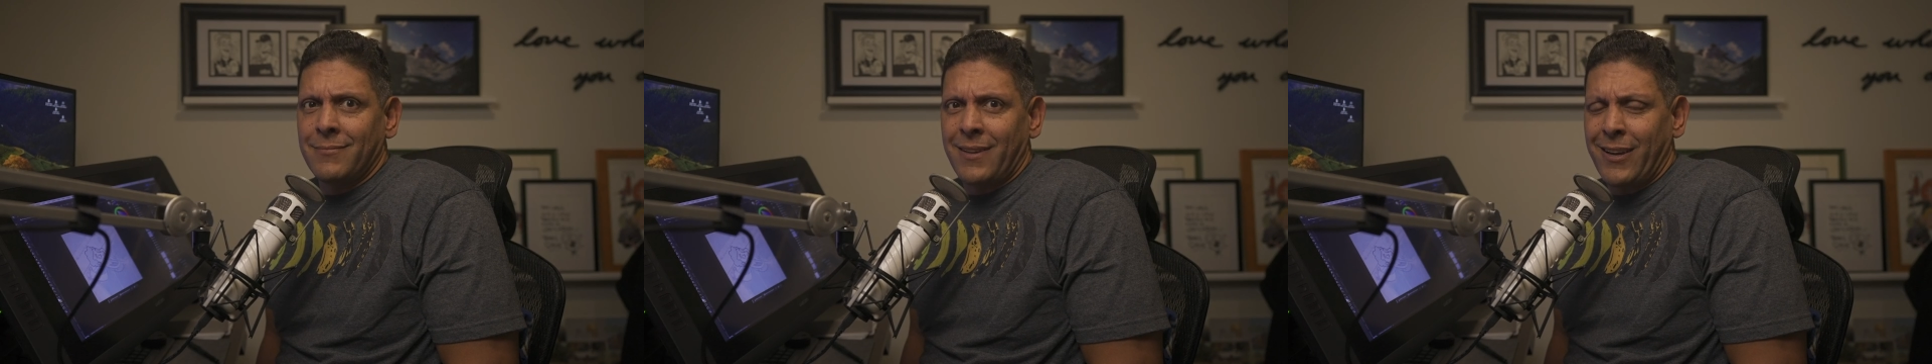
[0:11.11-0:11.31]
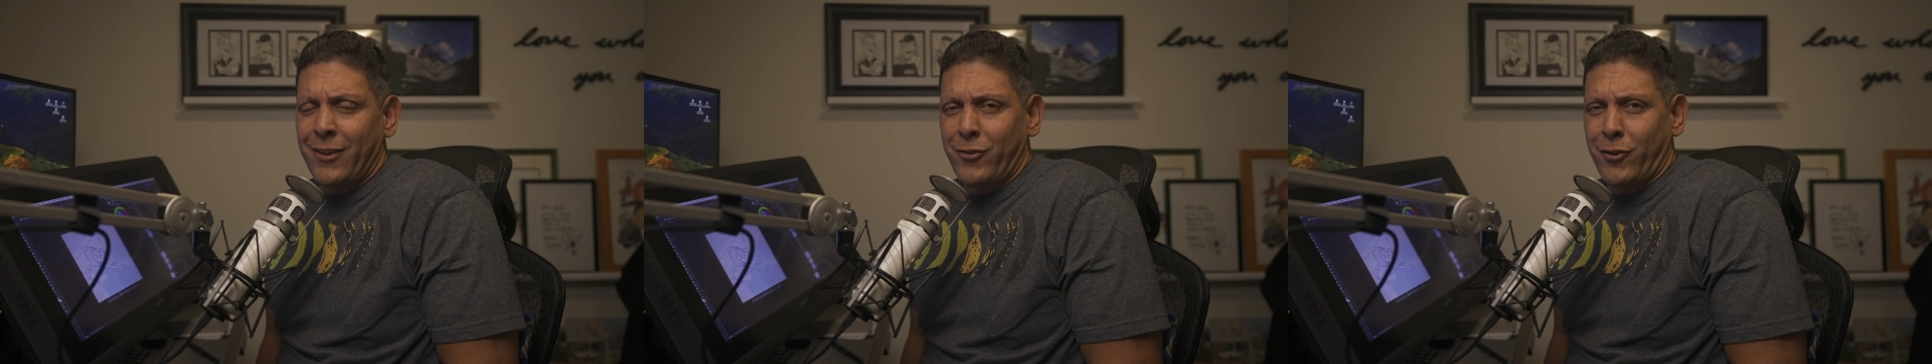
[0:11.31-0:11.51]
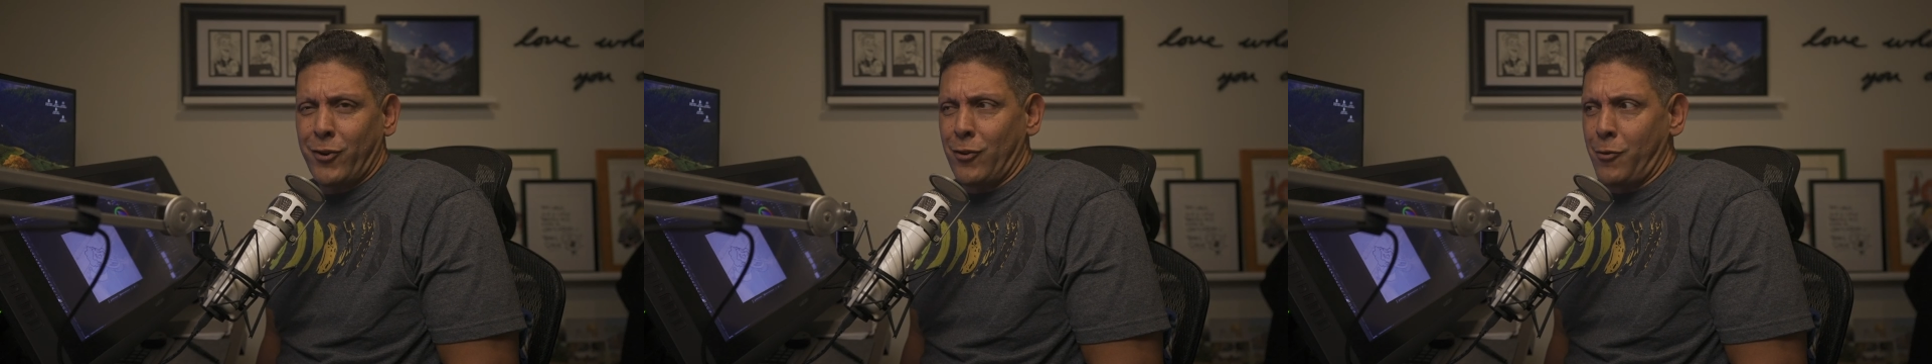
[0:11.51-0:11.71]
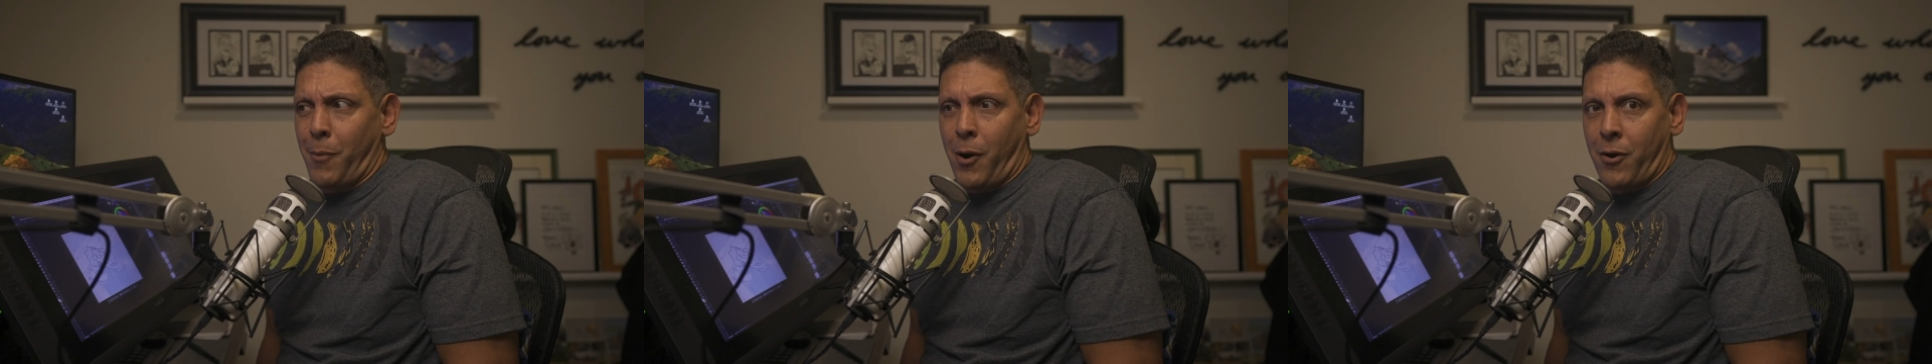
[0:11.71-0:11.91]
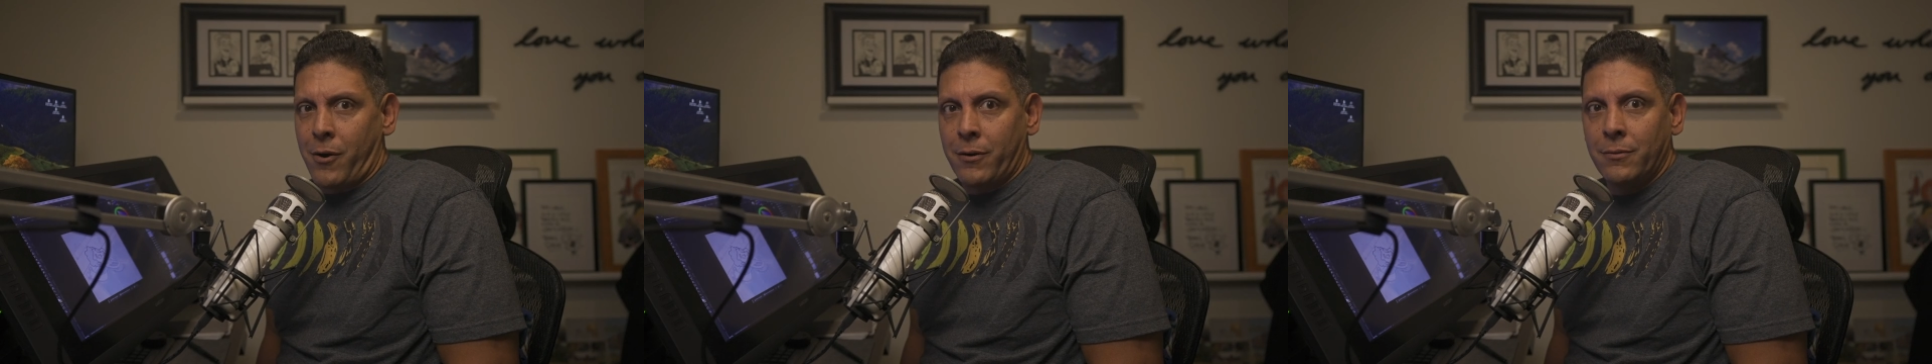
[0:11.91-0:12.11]
Kendrick
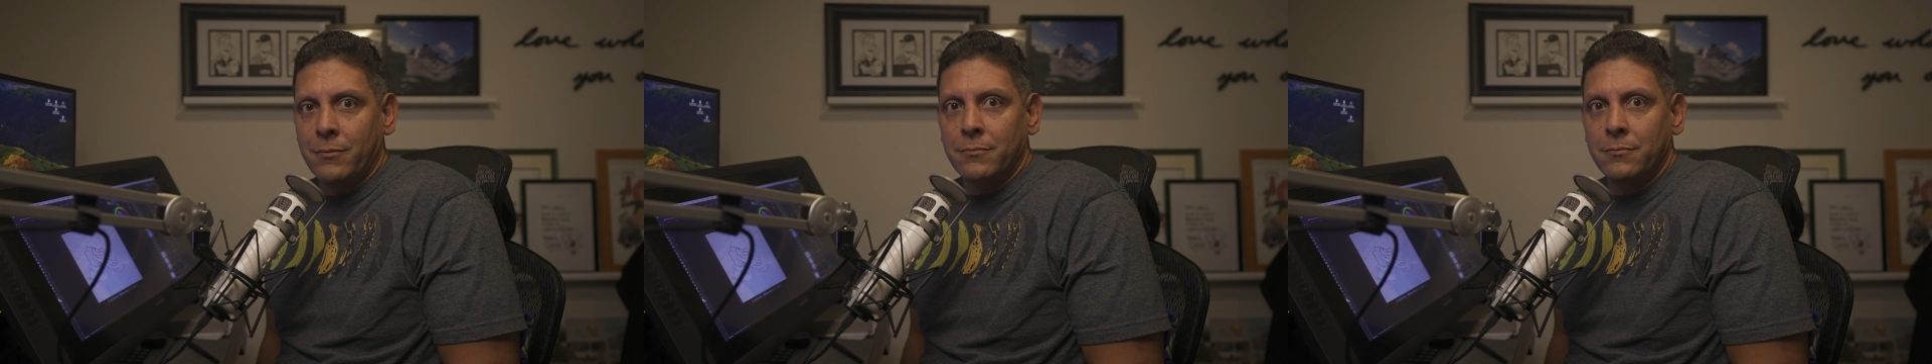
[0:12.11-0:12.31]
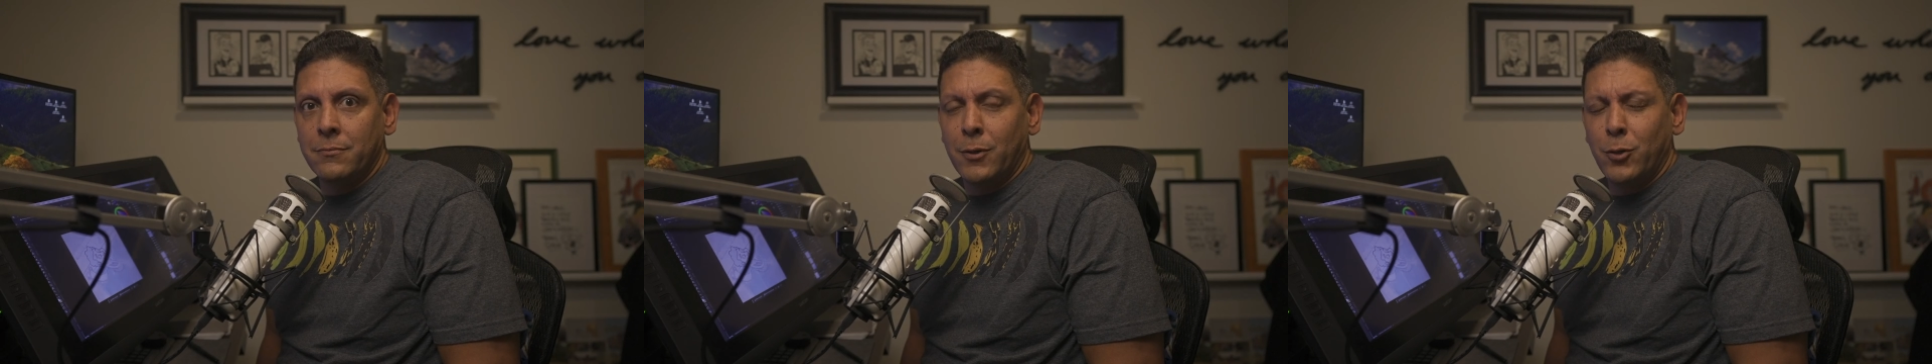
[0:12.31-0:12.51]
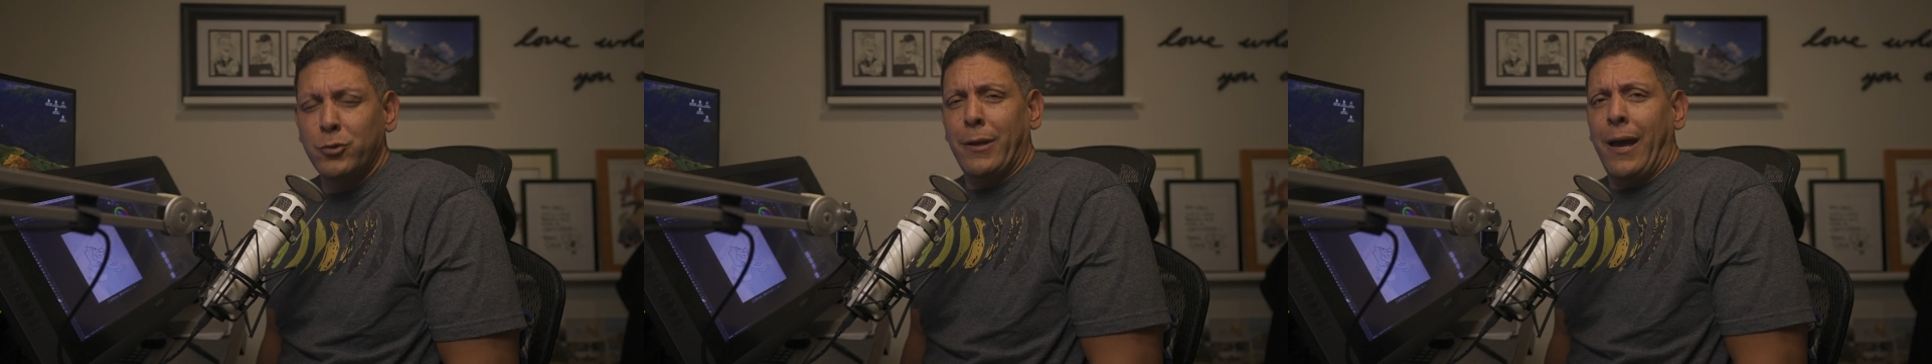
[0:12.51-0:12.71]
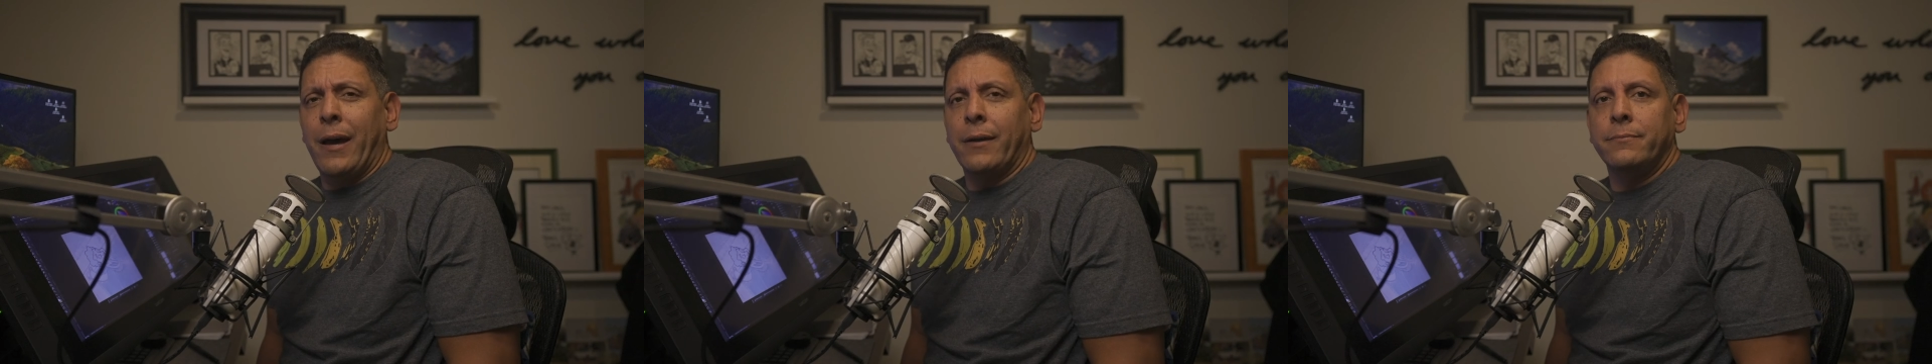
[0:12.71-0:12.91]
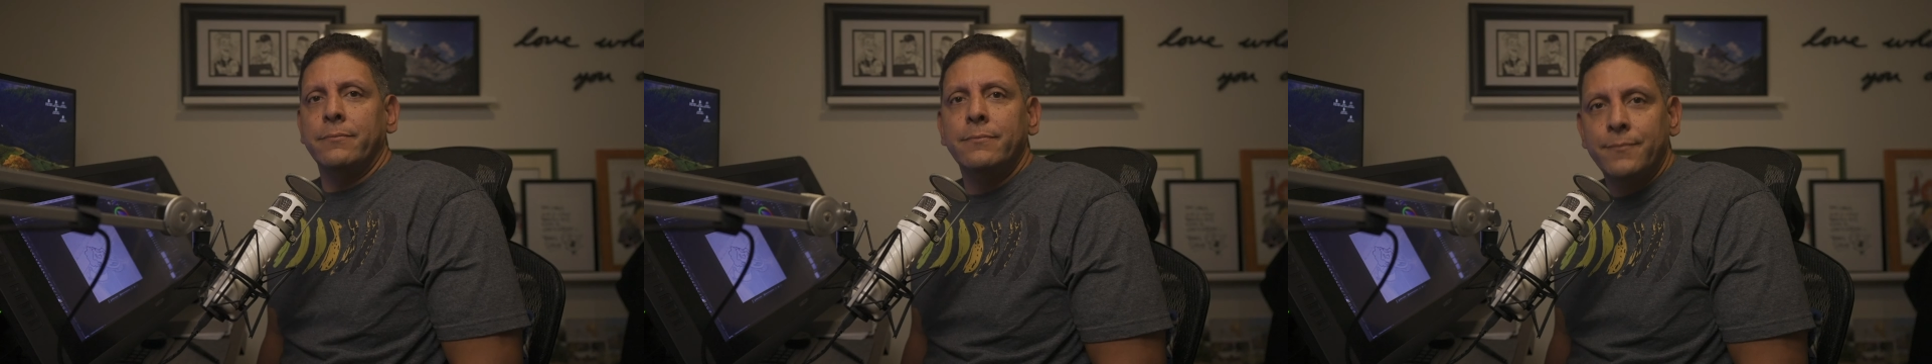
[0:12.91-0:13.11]
Lamar, who's
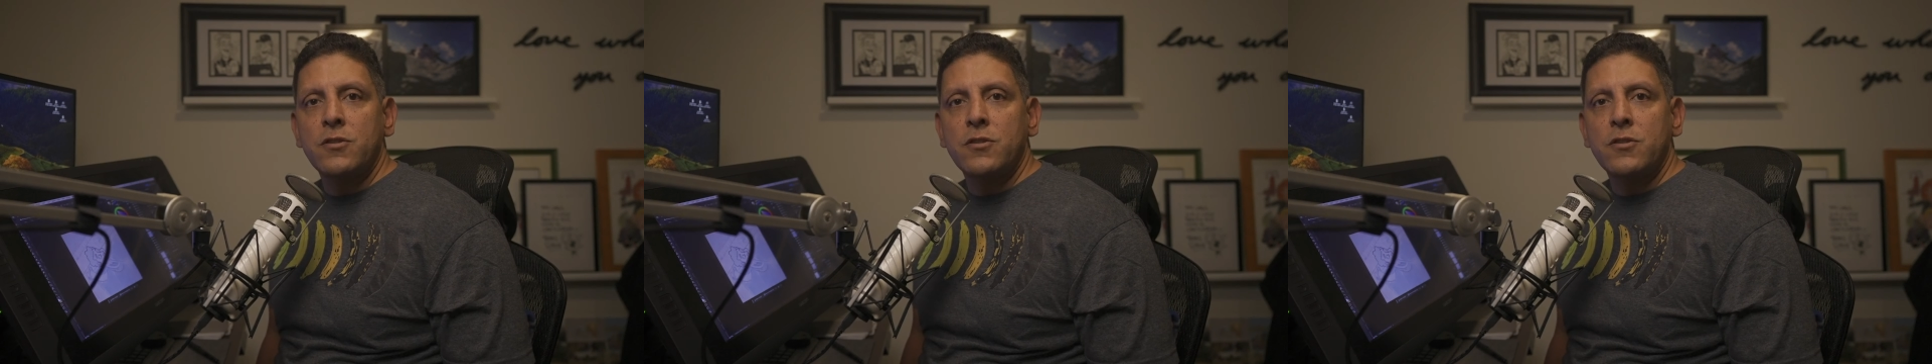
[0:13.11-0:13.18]
that?